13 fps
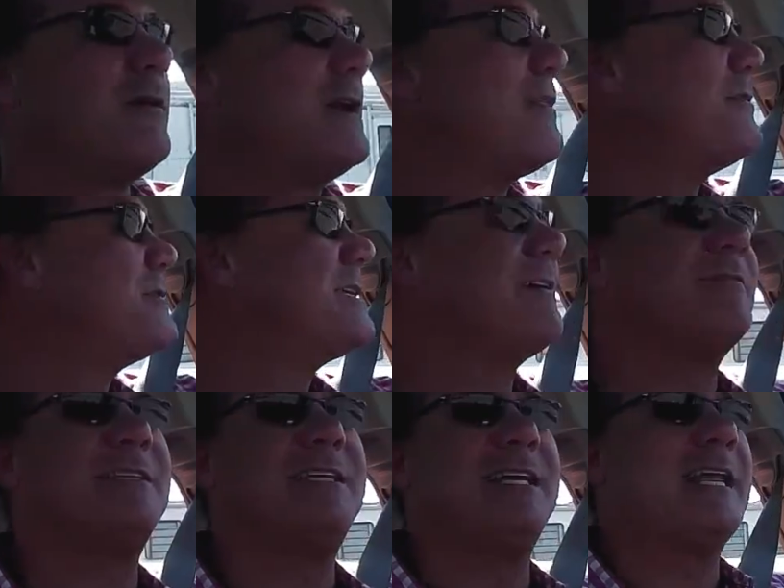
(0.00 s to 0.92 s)
another
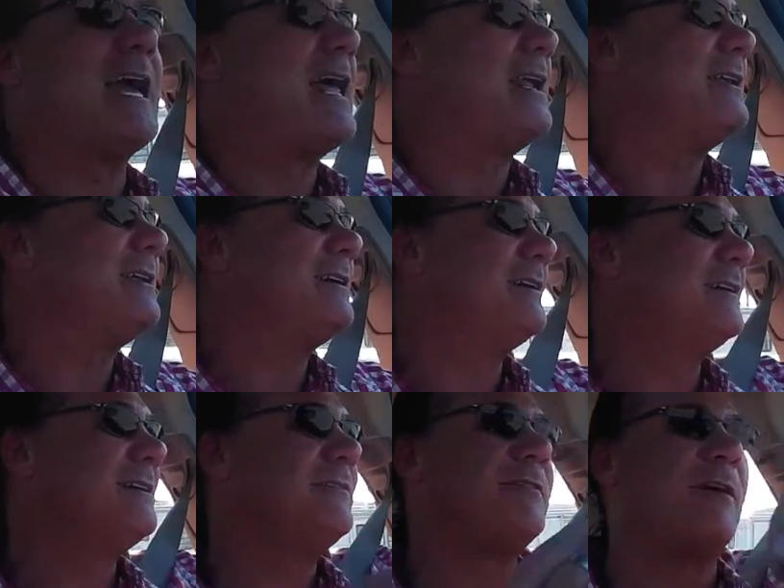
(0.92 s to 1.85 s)
17 at it
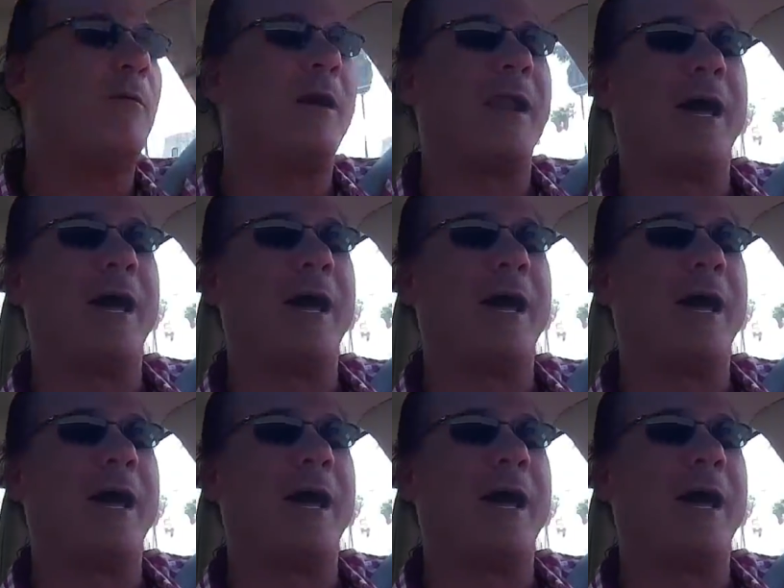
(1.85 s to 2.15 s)
if I want to